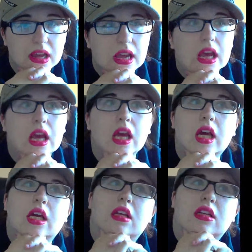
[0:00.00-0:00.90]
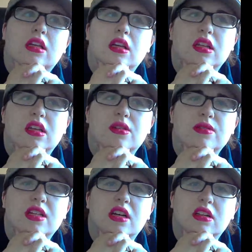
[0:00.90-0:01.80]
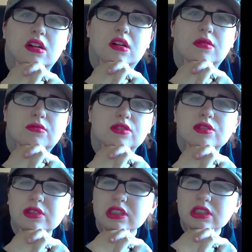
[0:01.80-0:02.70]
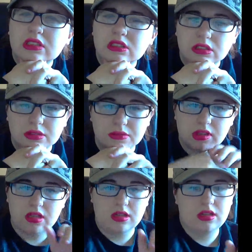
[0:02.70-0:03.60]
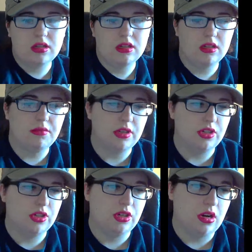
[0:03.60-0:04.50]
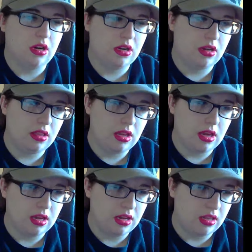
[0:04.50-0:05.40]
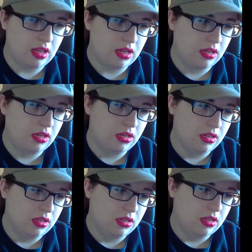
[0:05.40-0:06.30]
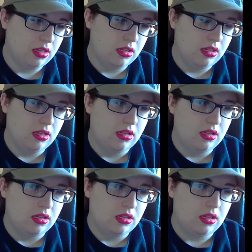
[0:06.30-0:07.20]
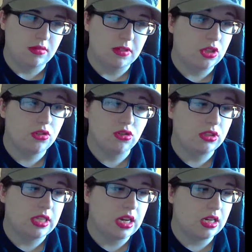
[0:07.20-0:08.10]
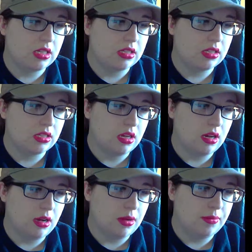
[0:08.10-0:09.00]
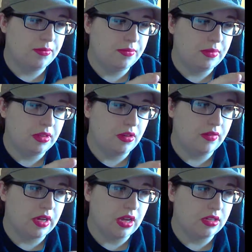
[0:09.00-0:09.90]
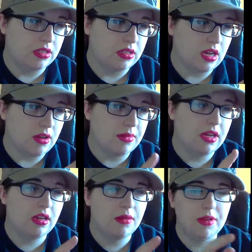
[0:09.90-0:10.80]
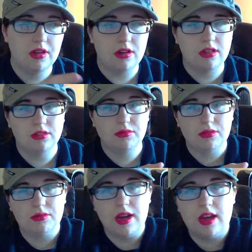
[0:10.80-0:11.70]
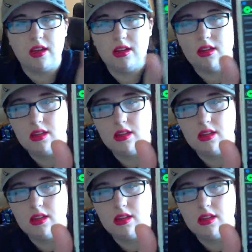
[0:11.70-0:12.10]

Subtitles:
and I think it was like alarm was green or something. Let me check. I think I can like, no, that's my social settings. Notifications, yeah, my incoming calls were red.